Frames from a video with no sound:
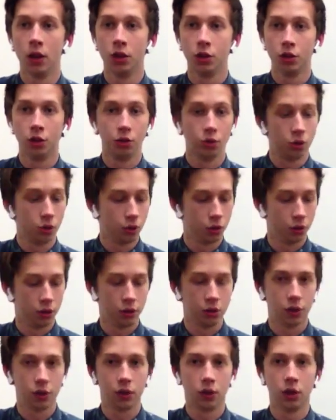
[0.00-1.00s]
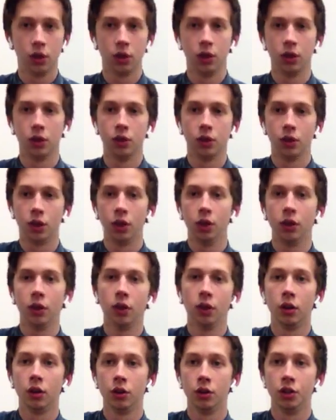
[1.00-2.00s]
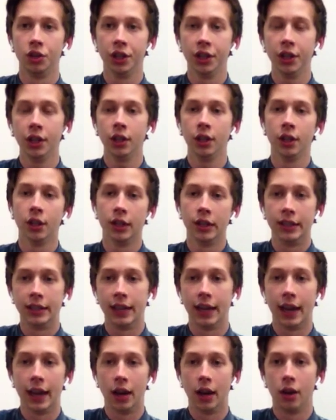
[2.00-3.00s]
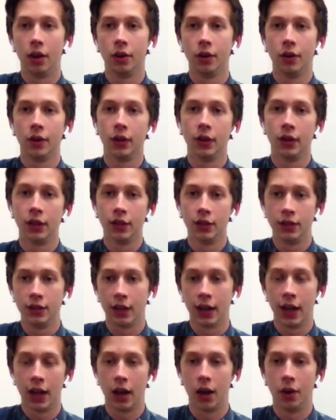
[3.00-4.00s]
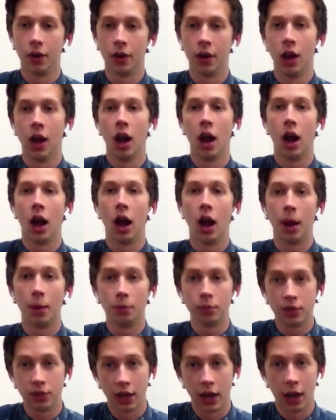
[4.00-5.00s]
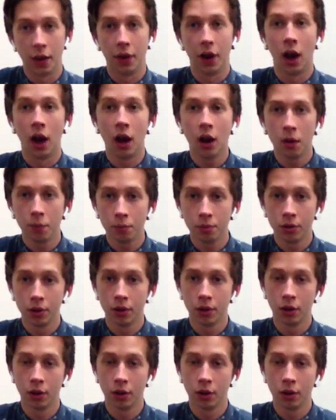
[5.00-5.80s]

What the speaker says: 2 chords. So G, down, down, up, down, up.